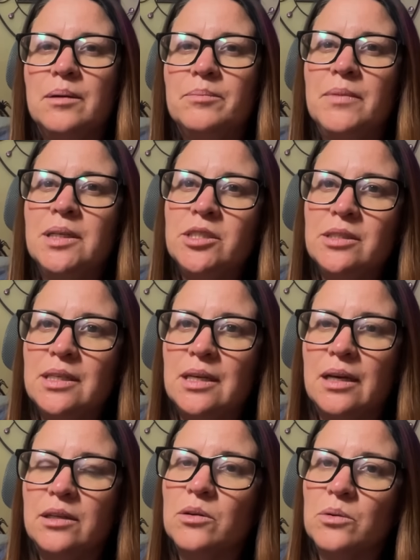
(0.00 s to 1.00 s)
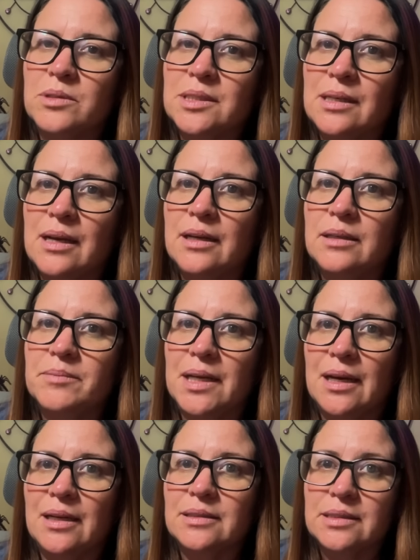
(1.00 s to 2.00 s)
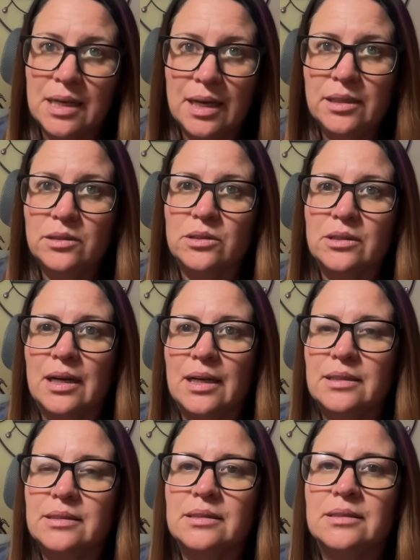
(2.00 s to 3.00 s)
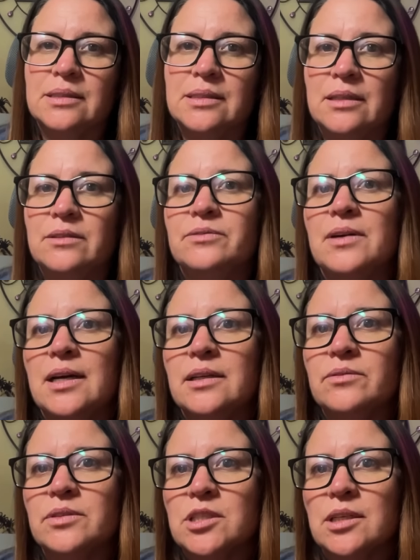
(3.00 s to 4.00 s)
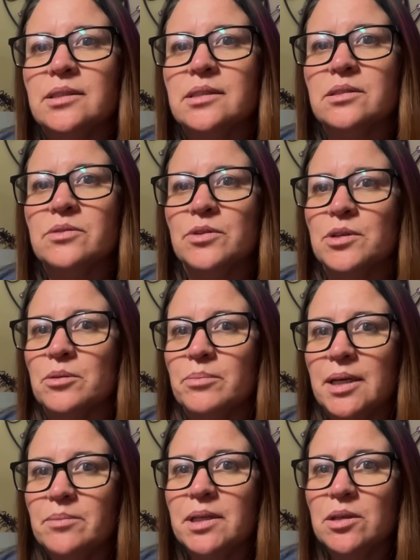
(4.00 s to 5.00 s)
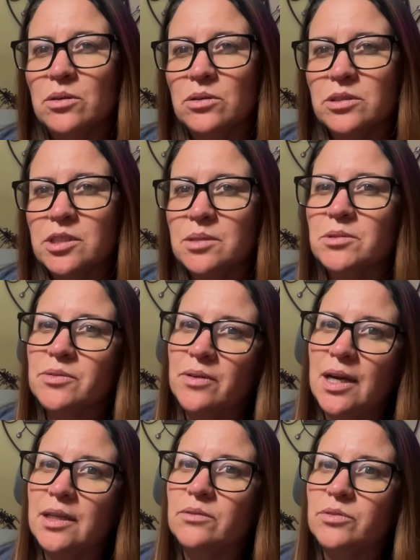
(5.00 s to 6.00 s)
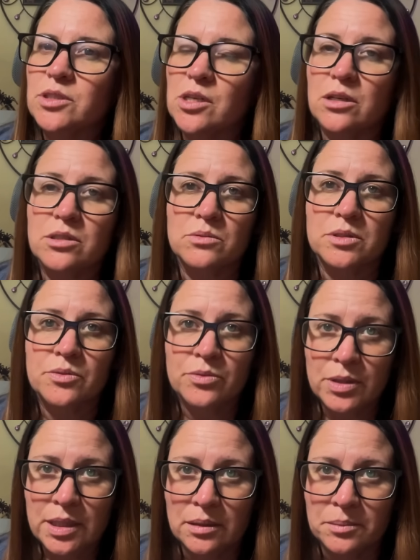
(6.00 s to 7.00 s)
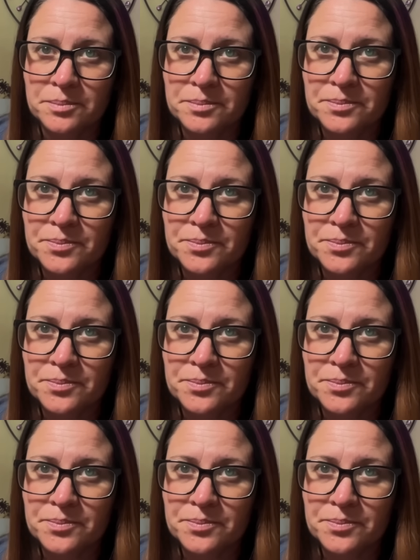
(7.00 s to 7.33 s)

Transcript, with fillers: Much of the anger was aimed at Taylor, as instead of fighting for justice for her baby girl, she was fighting for Joshua's freedom.